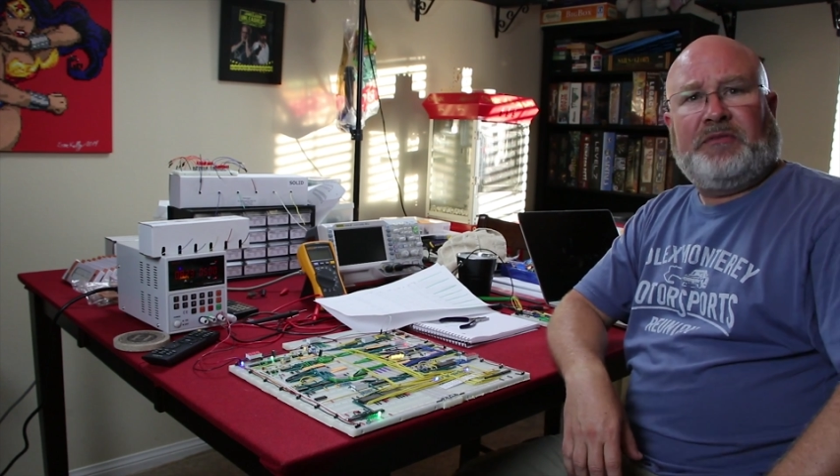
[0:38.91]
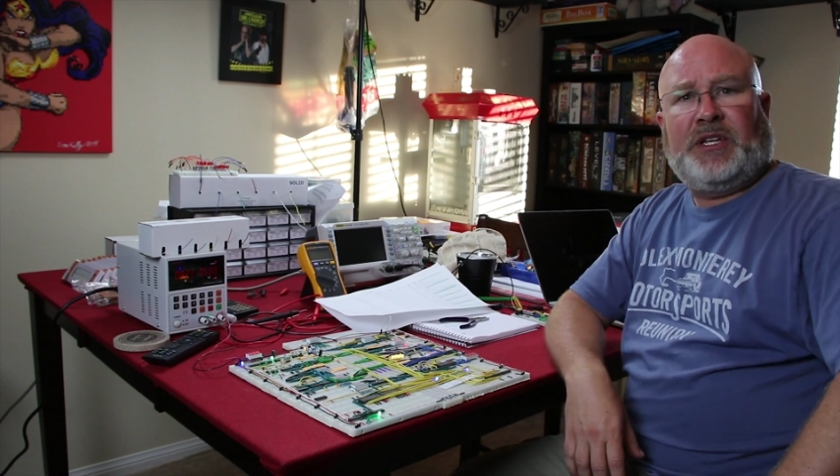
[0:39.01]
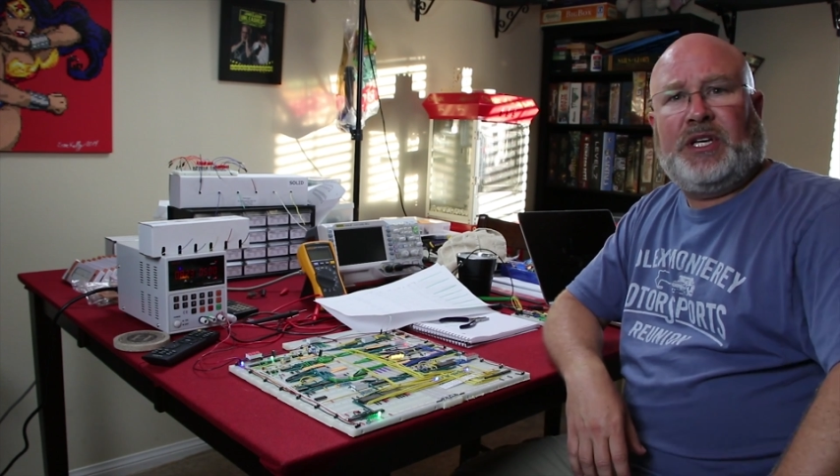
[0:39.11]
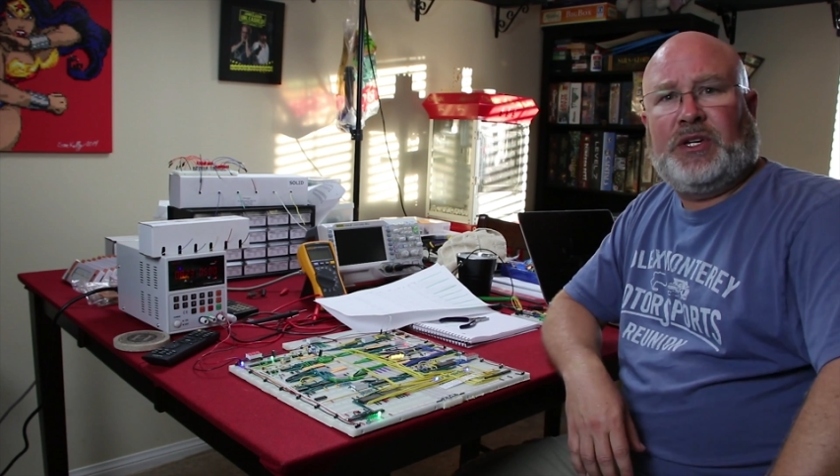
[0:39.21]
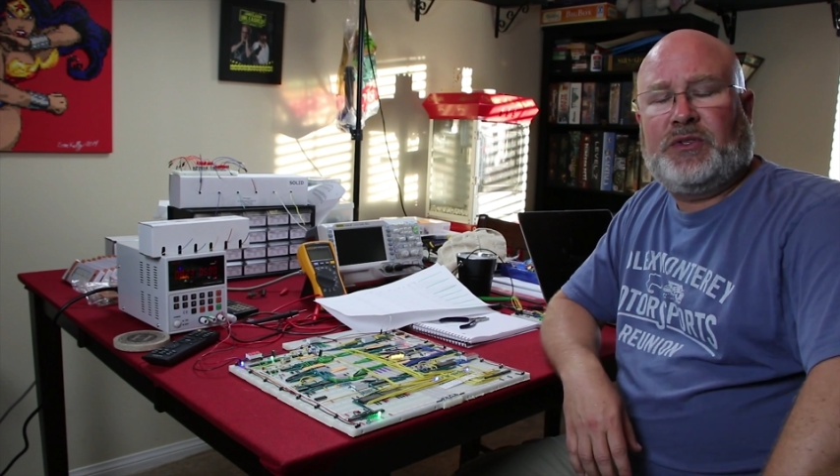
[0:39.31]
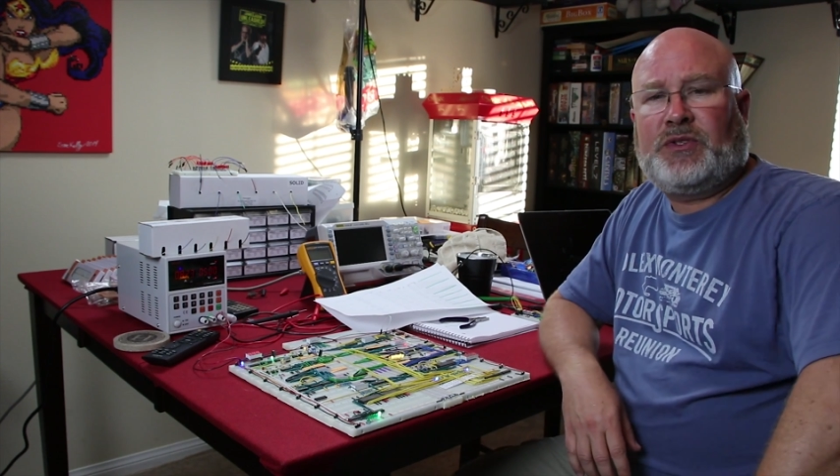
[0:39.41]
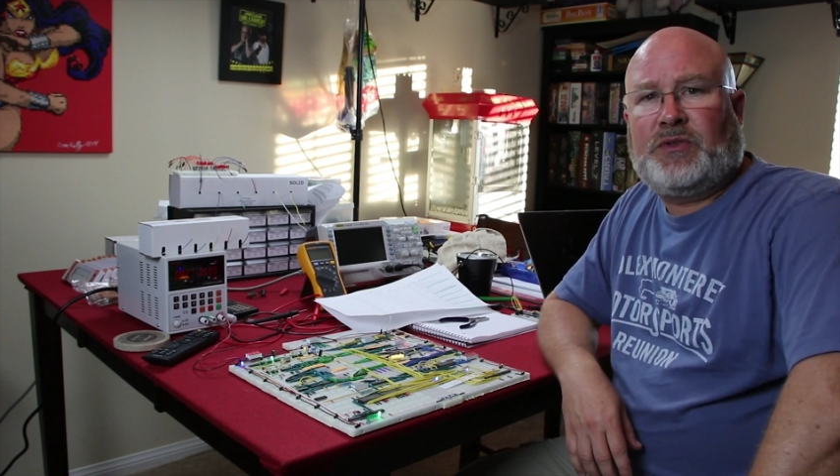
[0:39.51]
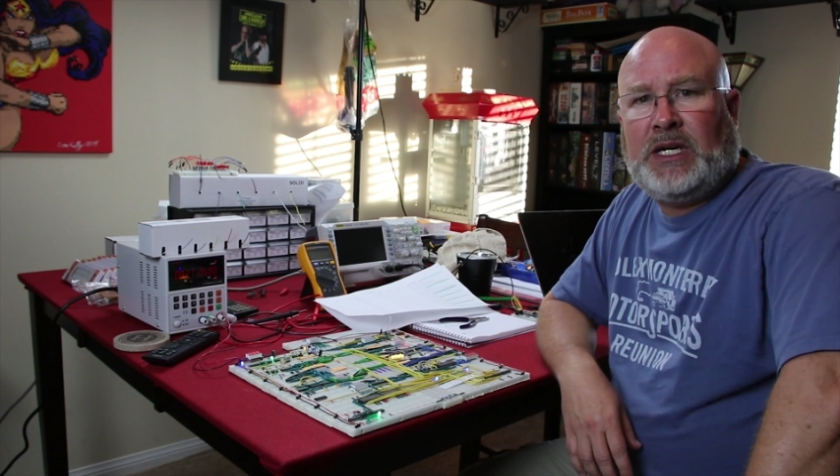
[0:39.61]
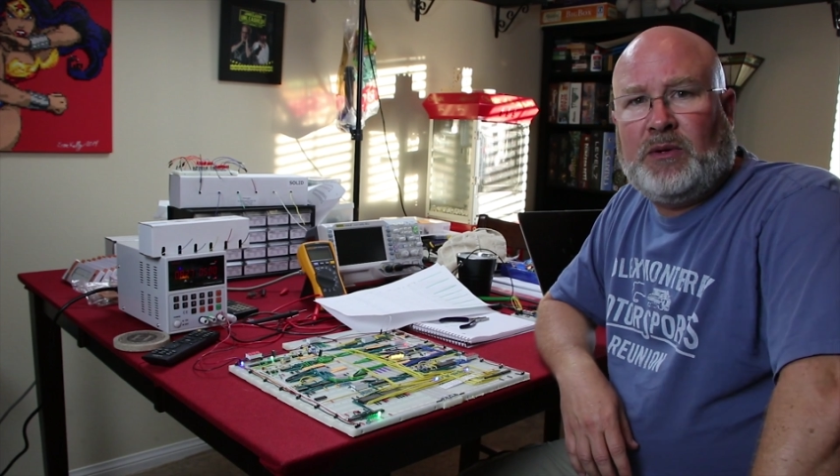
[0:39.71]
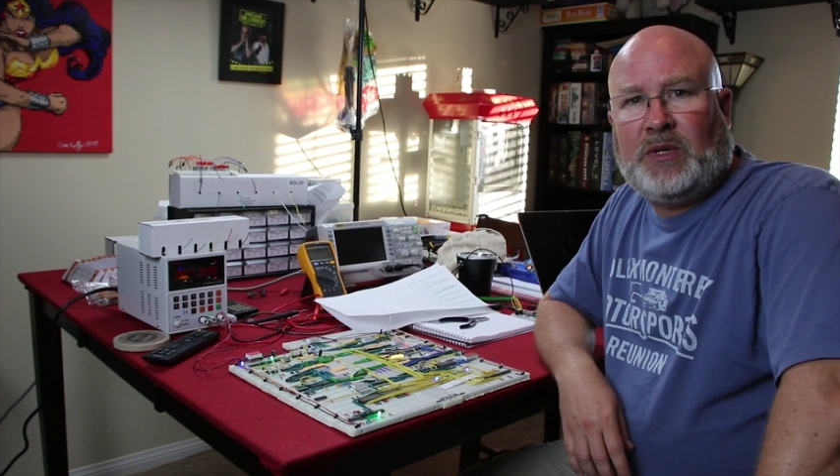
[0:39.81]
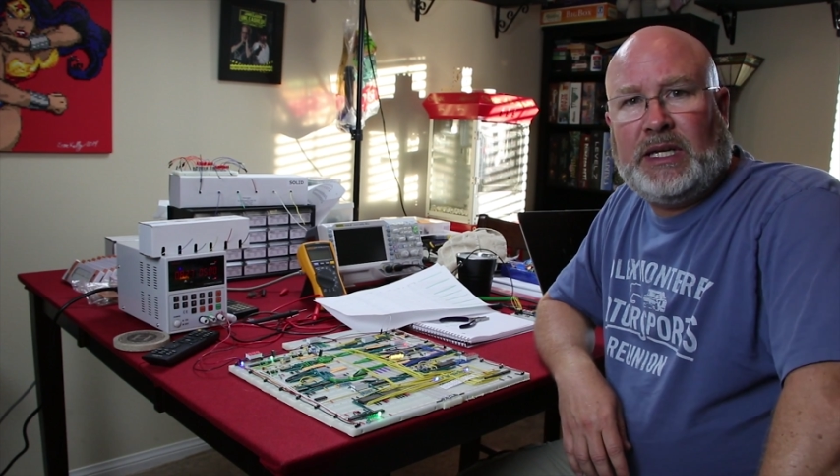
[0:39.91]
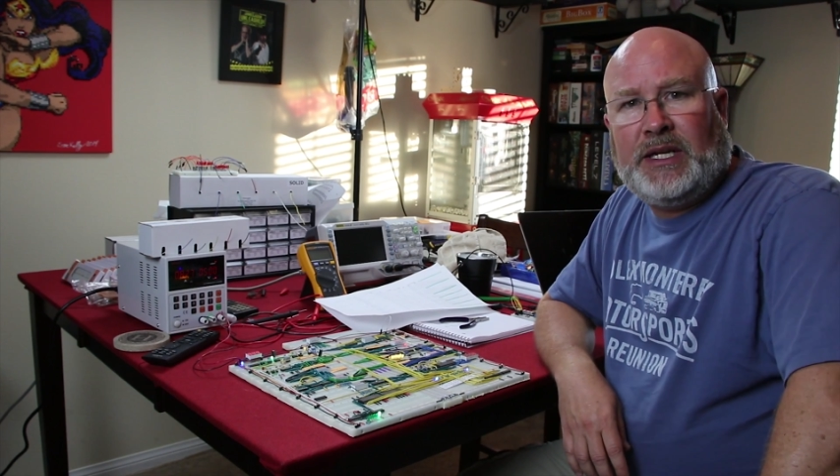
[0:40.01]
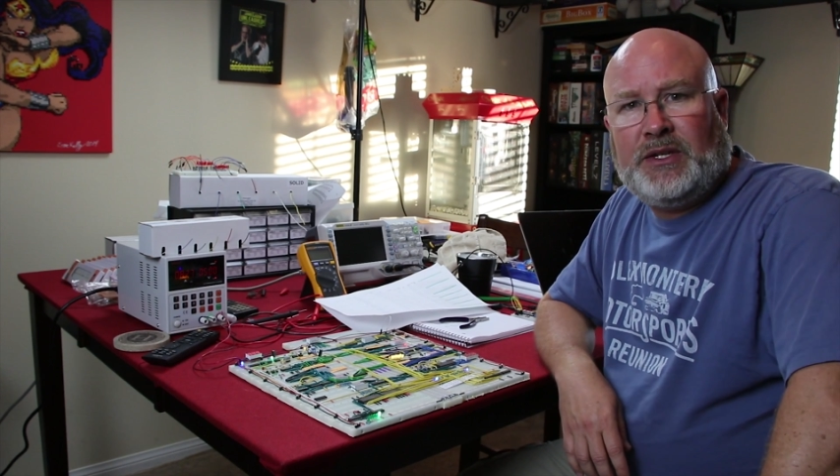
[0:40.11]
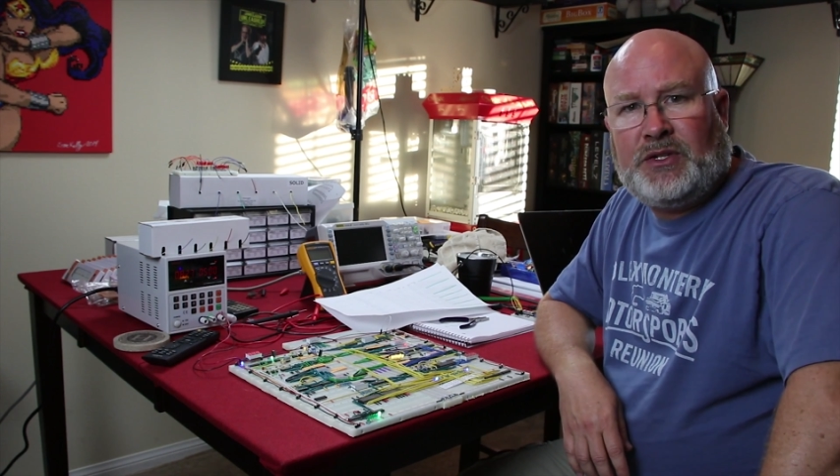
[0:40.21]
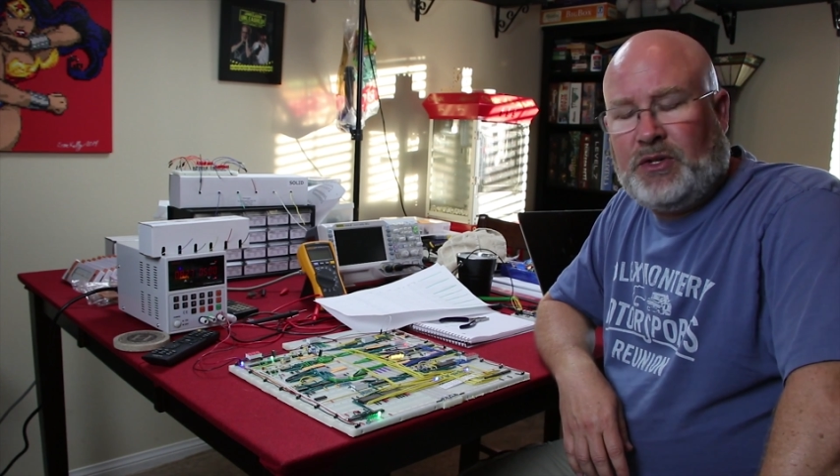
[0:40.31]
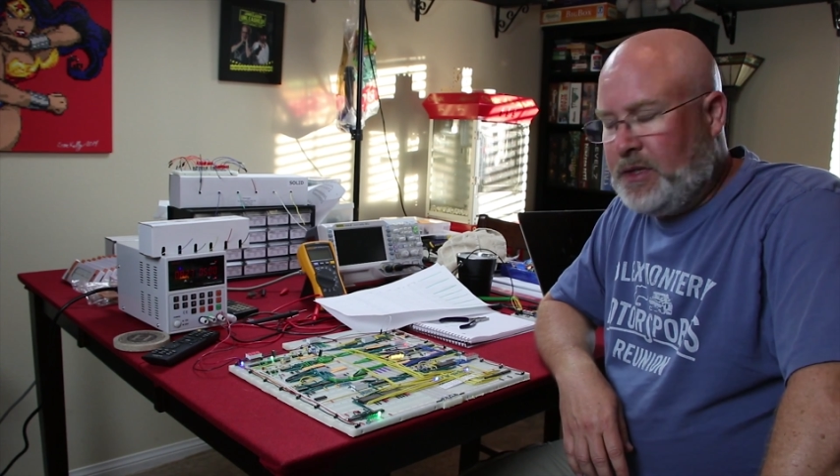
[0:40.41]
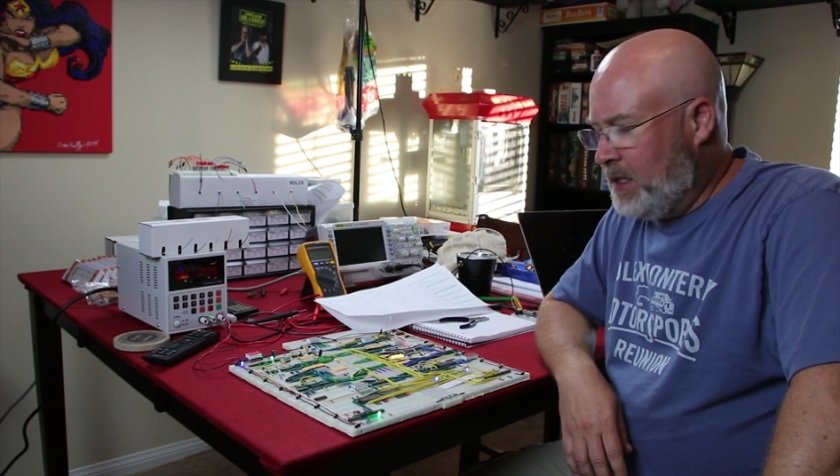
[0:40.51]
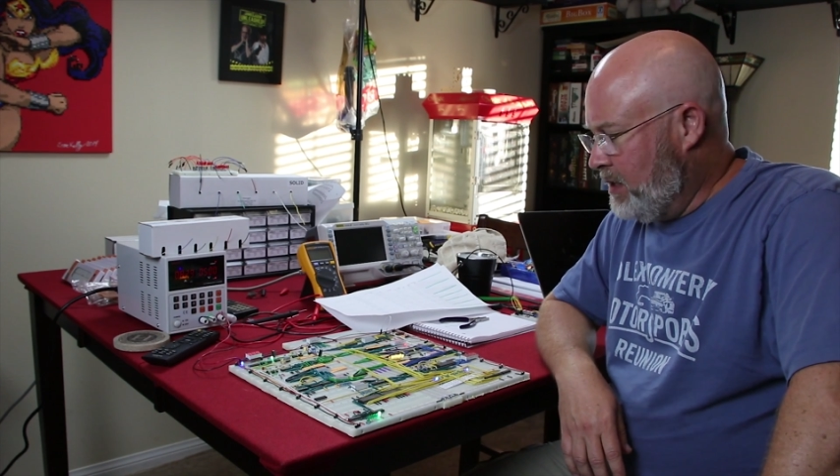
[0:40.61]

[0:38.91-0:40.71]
videos related to it,